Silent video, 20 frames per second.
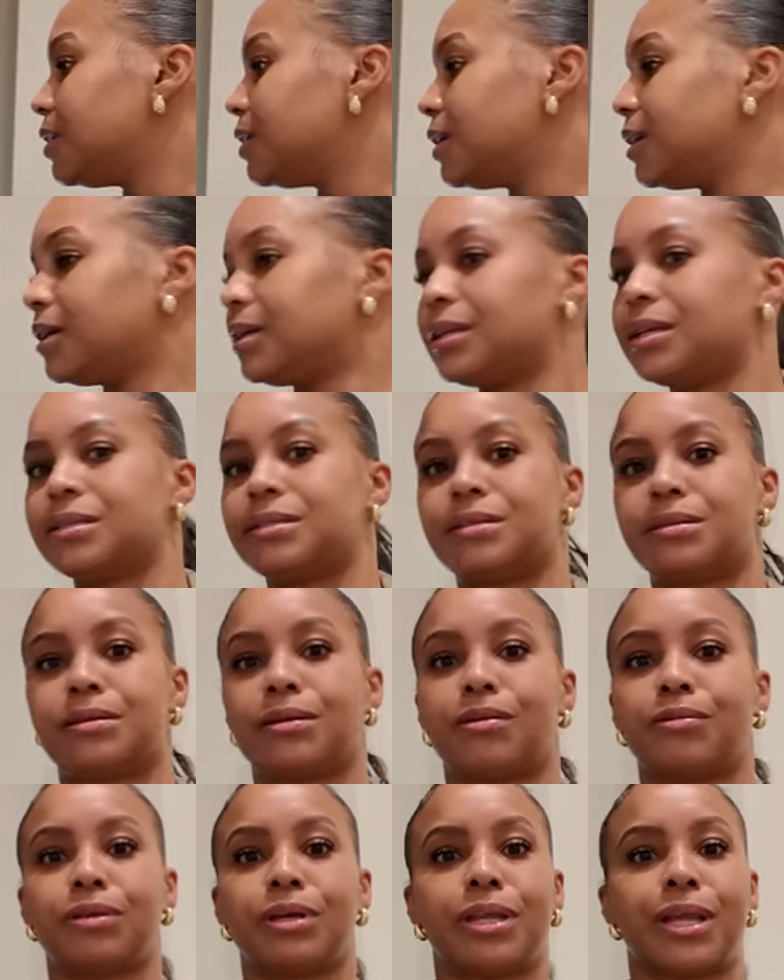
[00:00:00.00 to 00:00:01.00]
And it's
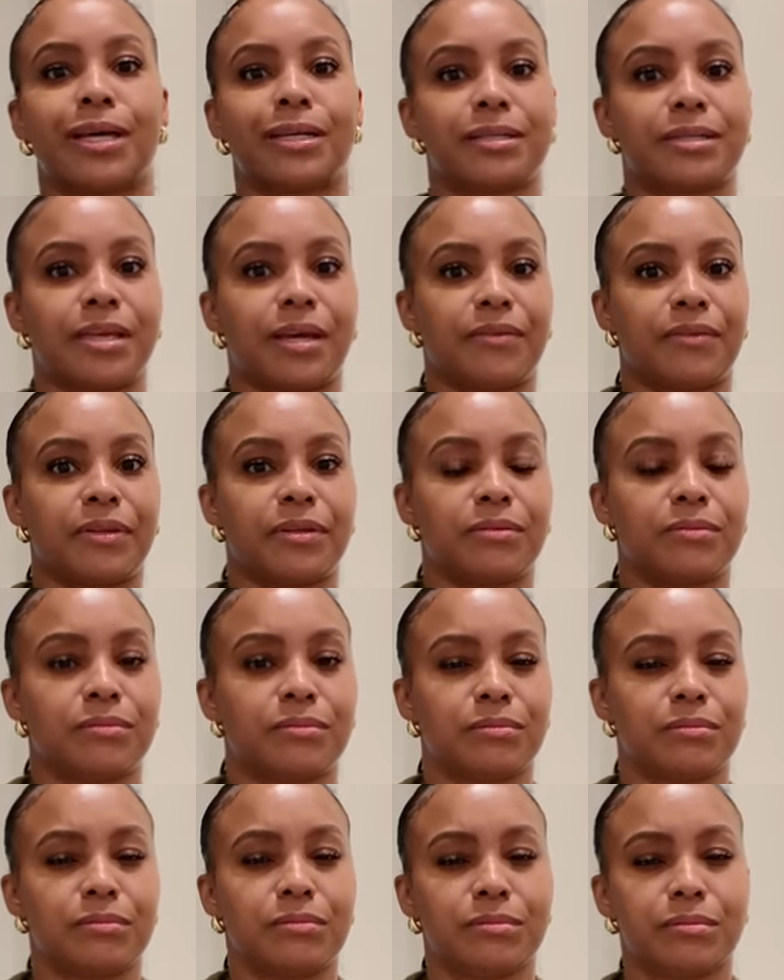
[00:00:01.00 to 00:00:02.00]
only like seven.
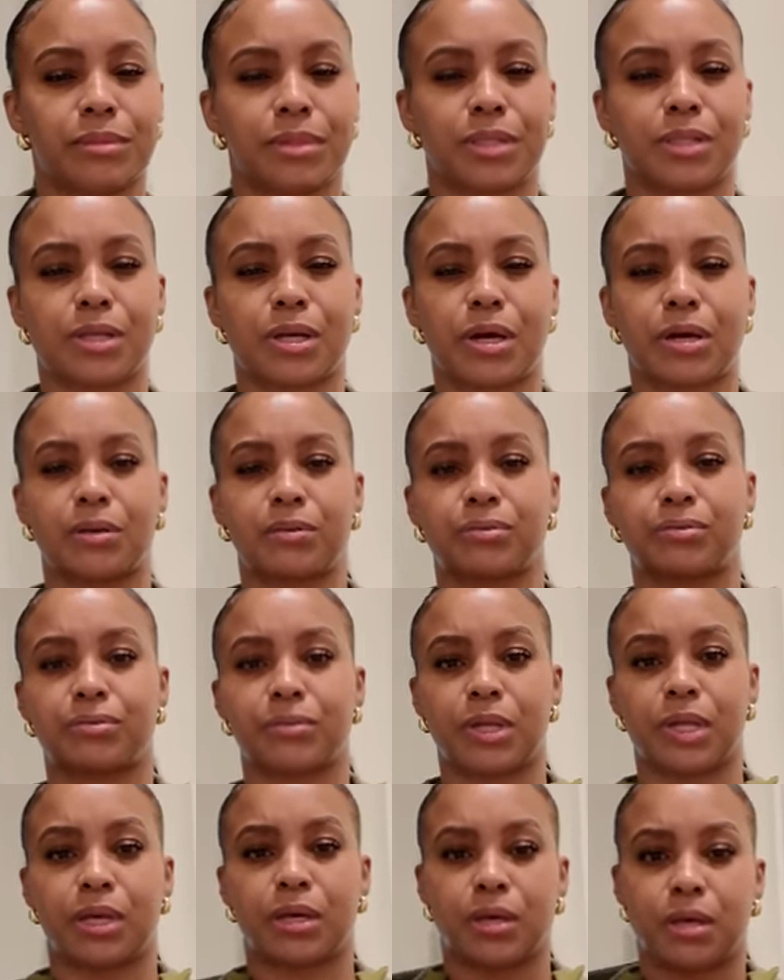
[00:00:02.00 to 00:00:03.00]
So
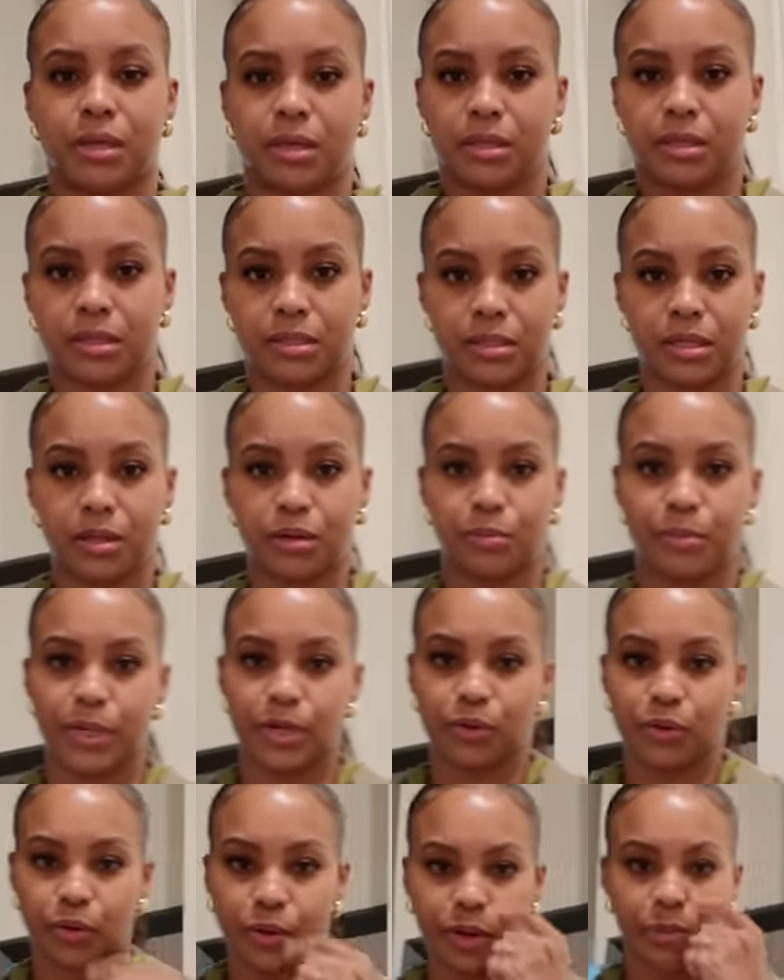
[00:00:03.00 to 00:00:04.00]
that's a little bit
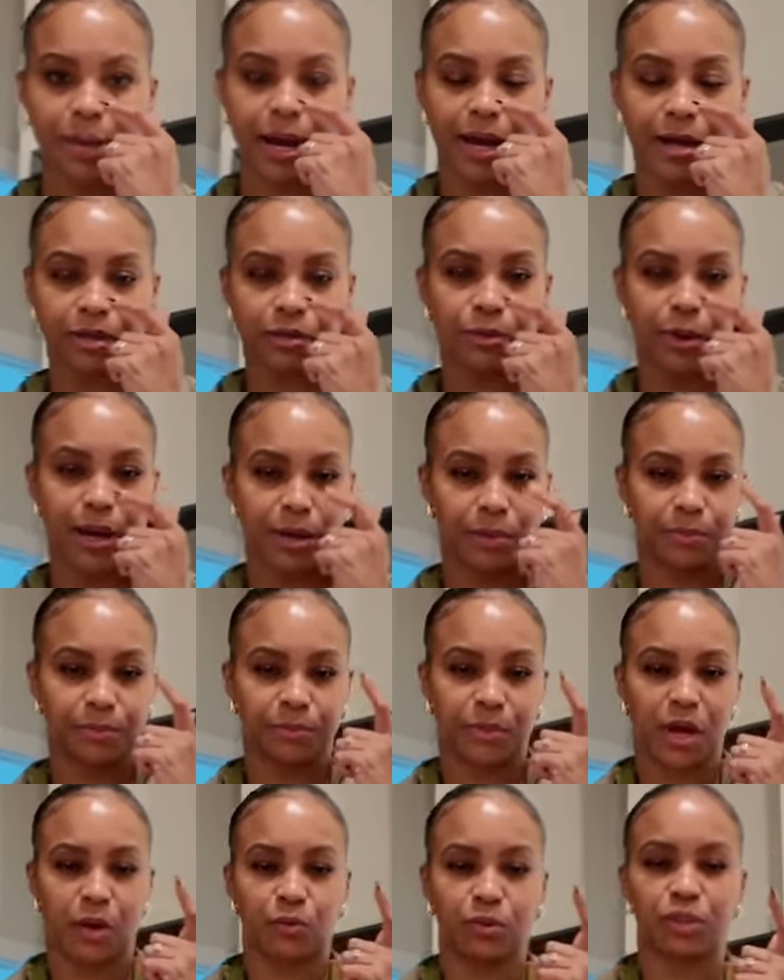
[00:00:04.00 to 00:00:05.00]
annoying. But either way,
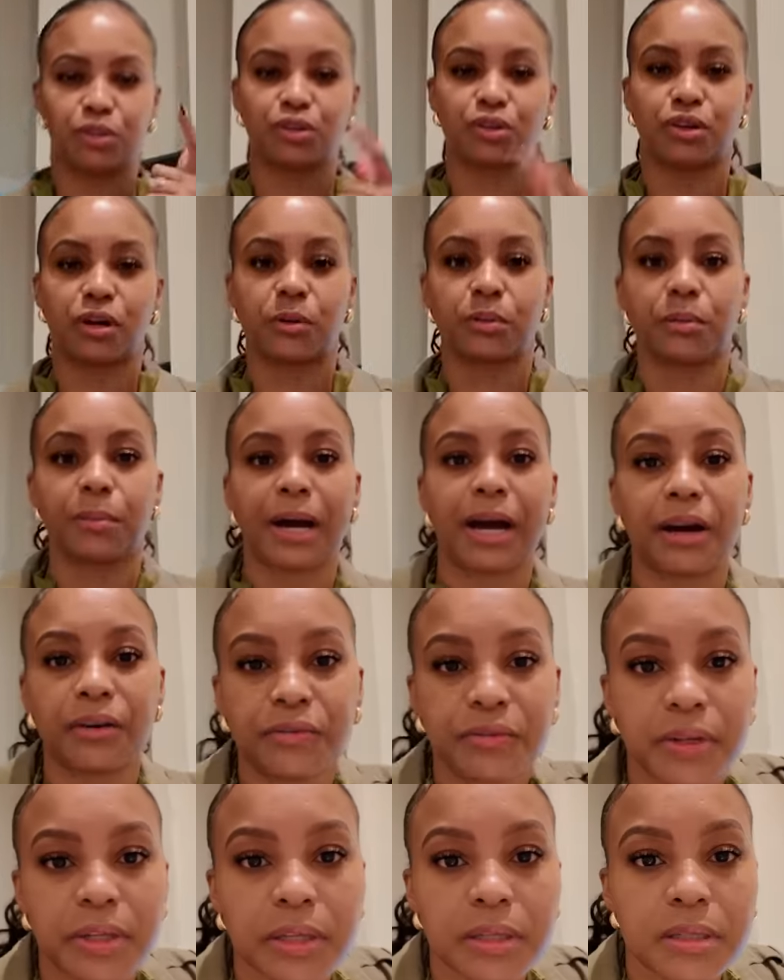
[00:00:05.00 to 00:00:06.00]
I want to show y'all what my
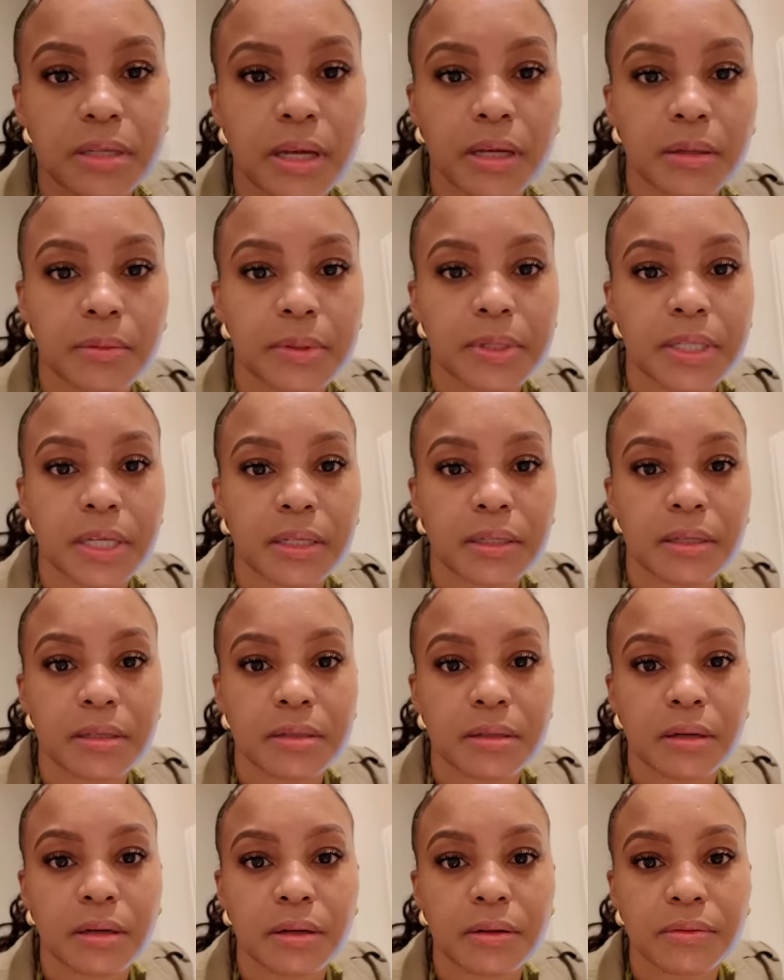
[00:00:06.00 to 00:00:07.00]
outfit looks like. Let me take
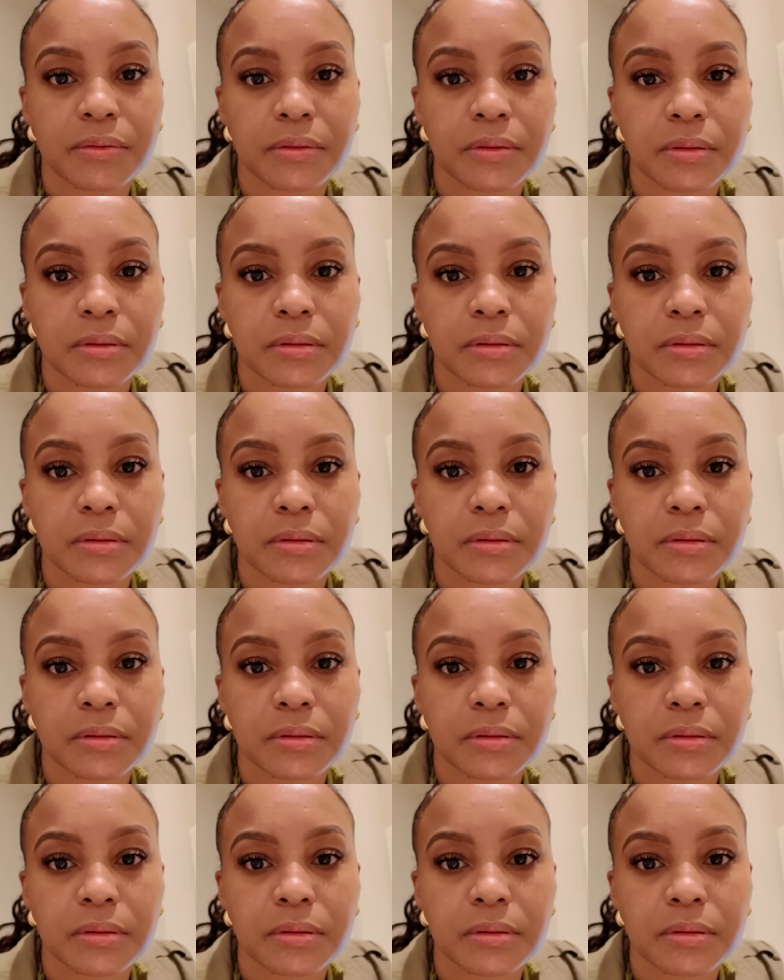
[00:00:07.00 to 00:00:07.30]
this off.